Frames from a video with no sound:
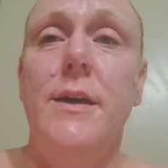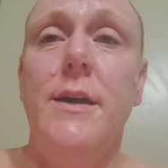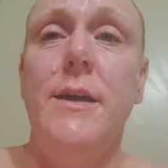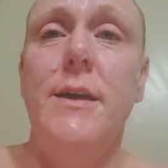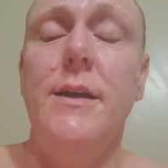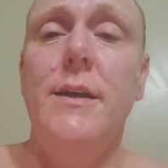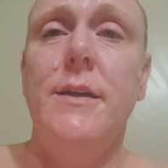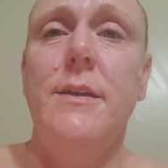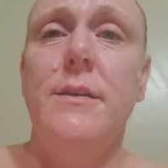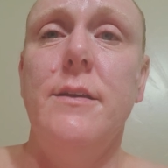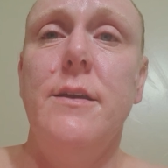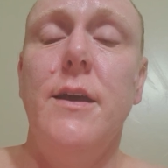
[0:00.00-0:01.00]

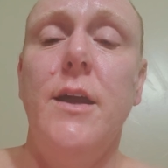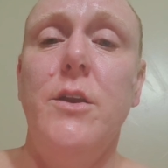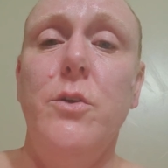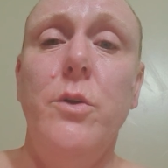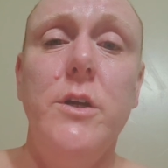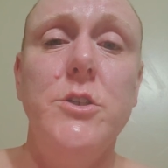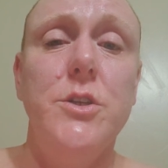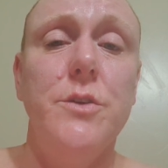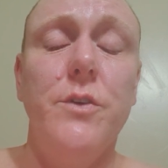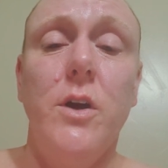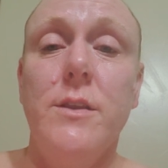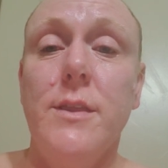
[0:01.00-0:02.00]
And I knew I should have
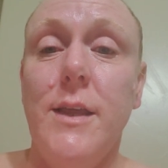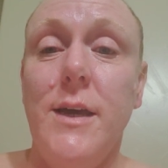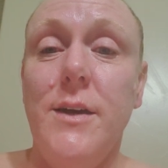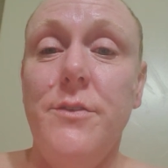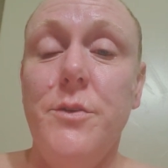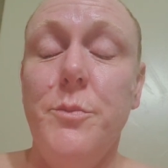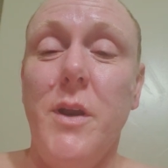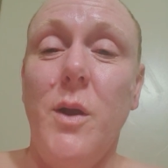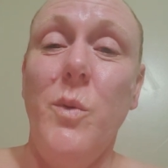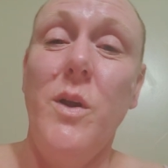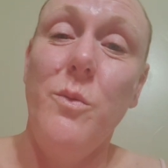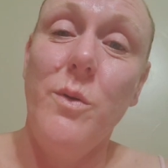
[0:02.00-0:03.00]
gone left, but I
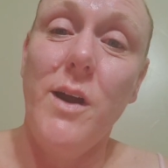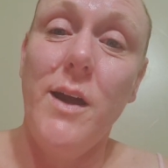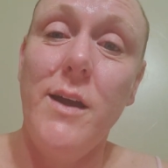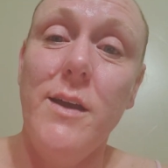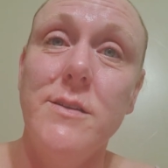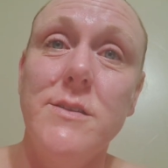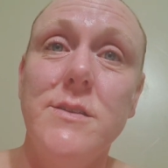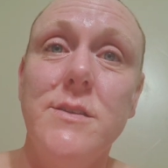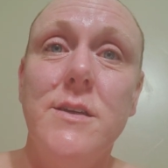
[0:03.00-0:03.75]
went right.